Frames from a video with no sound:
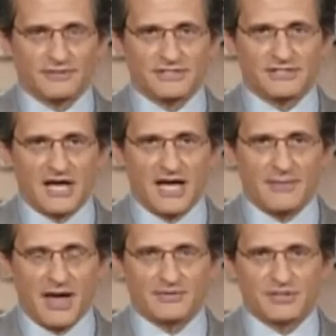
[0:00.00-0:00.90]
this
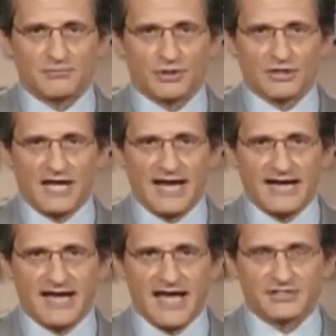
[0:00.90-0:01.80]
time opposite Burt
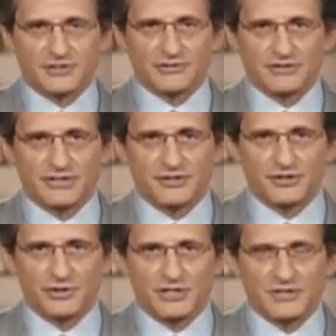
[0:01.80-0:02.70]
Lancaster in
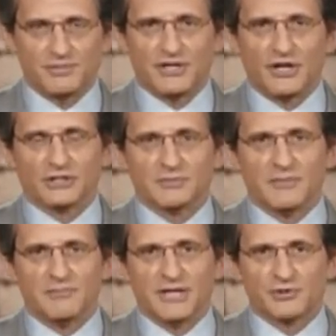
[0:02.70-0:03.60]
Judy's
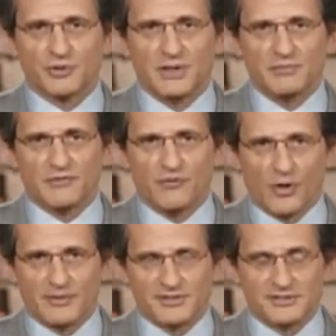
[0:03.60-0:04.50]
penultimate big screen
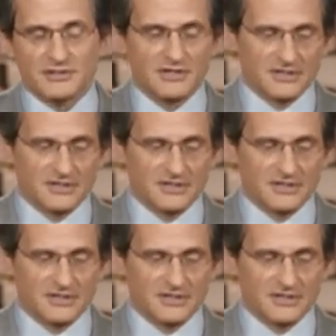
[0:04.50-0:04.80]
performance.